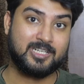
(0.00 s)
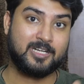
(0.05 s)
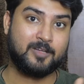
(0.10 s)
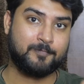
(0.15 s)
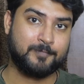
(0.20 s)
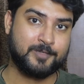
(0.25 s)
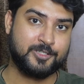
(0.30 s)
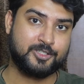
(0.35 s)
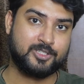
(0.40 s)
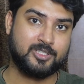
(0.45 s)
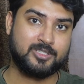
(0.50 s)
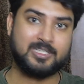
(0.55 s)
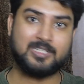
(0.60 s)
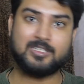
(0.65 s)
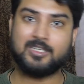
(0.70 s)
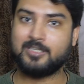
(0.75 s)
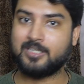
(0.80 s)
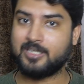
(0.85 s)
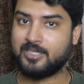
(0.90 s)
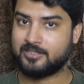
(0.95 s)
that I've mentioned that
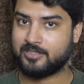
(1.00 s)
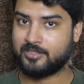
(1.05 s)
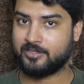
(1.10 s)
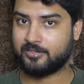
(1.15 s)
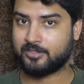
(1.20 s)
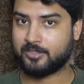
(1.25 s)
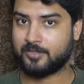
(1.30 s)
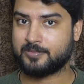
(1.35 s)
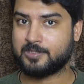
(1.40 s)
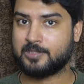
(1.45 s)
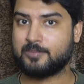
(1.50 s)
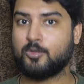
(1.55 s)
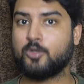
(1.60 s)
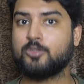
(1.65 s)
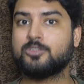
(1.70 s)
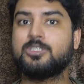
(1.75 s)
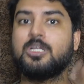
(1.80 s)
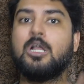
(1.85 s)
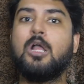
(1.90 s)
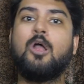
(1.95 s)
are there in the description
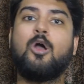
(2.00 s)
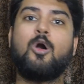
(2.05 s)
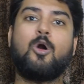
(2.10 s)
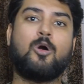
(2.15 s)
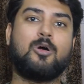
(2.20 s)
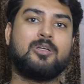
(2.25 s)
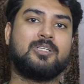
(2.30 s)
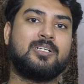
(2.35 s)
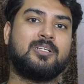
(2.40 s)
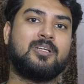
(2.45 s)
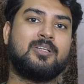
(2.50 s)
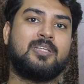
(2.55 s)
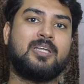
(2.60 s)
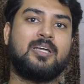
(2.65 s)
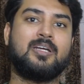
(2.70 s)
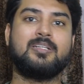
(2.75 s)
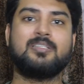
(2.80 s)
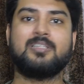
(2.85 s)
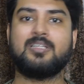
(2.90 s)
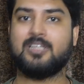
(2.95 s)
box or that are
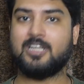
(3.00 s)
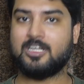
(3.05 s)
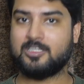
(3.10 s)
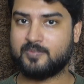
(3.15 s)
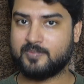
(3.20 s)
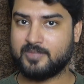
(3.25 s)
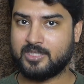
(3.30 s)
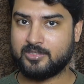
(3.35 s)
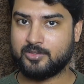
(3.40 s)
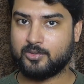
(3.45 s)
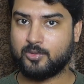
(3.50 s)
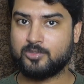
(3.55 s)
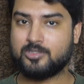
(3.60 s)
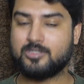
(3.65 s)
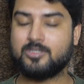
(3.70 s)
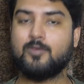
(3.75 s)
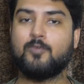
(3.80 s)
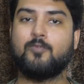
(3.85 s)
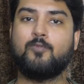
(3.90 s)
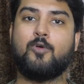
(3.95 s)
there in the last minute notes.